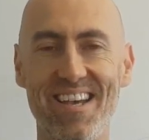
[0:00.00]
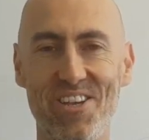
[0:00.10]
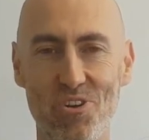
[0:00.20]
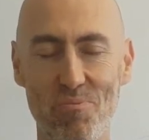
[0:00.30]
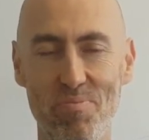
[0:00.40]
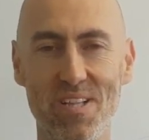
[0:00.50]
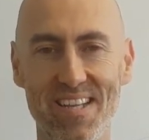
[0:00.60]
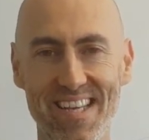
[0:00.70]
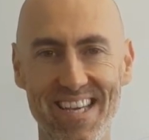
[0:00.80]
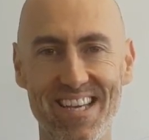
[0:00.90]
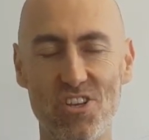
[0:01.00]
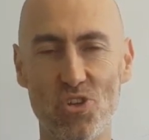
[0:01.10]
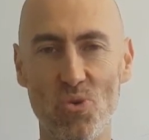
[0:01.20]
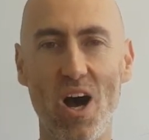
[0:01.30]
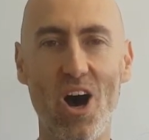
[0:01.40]
your ability
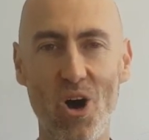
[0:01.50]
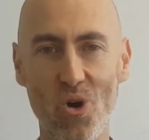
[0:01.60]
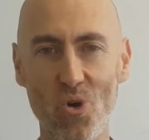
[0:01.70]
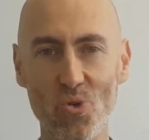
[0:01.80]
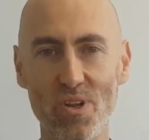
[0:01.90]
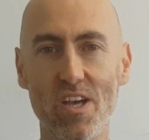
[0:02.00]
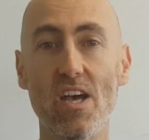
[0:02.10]
to hold